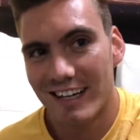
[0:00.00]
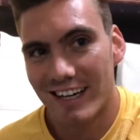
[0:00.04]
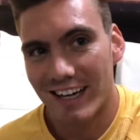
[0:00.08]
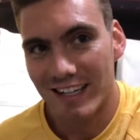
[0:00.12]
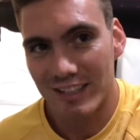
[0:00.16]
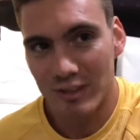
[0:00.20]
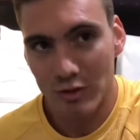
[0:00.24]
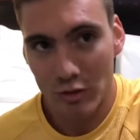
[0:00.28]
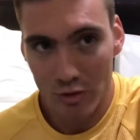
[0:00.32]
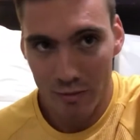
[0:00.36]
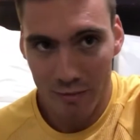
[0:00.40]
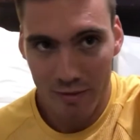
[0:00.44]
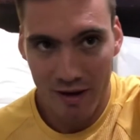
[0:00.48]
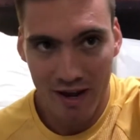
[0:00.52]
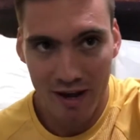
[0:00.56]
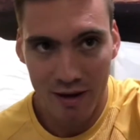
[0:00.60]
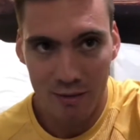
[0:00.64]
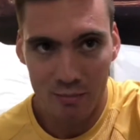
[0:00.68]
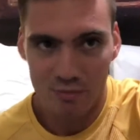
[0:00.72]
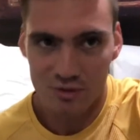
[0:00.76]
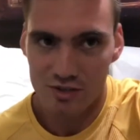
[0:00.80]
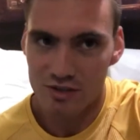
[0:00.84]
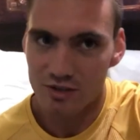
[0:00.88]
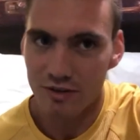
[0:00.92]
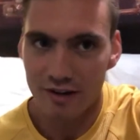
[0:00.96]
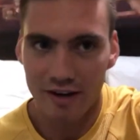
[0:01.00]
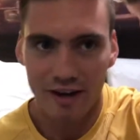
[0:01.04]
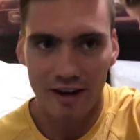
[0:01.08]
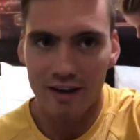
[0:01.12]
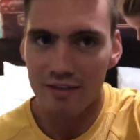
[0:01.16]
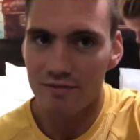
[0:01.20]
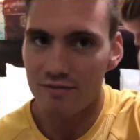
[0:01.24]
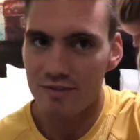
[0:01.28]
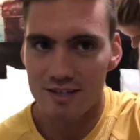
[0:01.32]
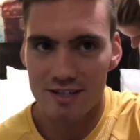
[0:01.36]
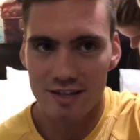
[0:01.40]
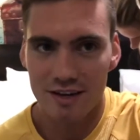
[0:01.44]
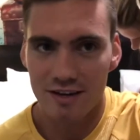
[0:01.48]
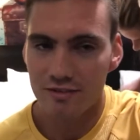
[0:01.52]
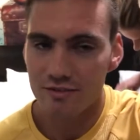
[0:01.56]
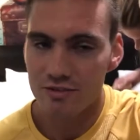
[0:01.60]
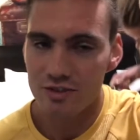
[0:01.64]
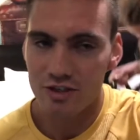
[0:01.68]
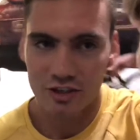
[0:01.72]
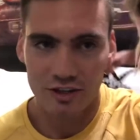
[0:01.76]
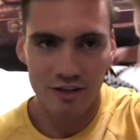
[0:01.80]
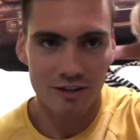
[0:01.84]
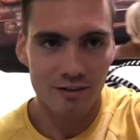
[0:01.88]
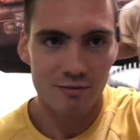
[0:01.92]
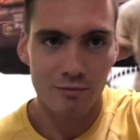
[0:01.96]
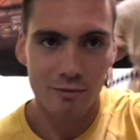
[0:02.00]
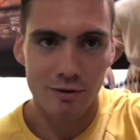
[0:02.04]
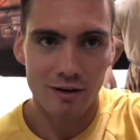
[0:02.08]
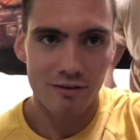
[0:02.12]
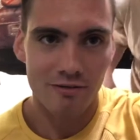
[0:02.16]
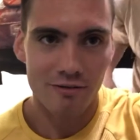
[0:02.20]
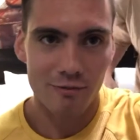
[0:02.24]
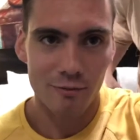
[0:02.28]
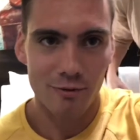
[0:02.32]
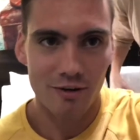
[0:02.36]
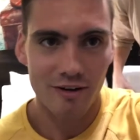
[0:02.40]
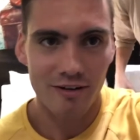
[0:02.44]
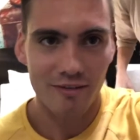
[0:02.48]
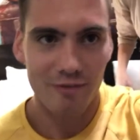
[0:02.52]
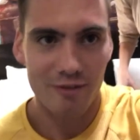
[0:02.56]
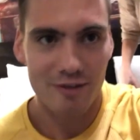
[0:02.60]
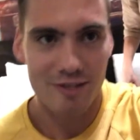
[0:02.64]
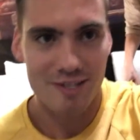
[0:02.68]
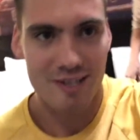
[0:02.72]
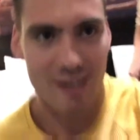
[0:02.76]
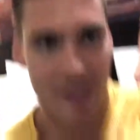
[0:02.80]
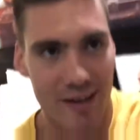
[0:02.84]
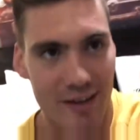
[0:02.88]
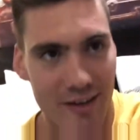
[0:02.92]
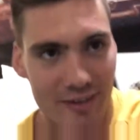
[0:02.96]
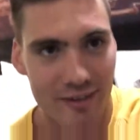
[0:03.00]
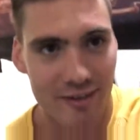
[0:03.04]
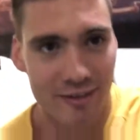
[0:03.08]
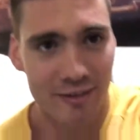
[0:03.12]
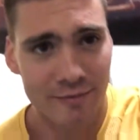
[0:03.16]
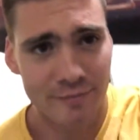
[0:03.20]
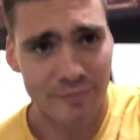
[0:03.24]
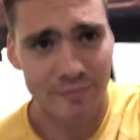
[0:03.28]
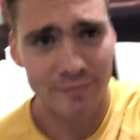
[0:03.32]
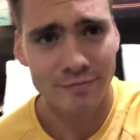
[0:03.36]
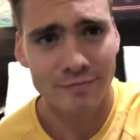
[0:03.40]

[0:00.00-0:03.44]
I told him ham was okay if he's out of chicken, whatever, whatever he's got, you know?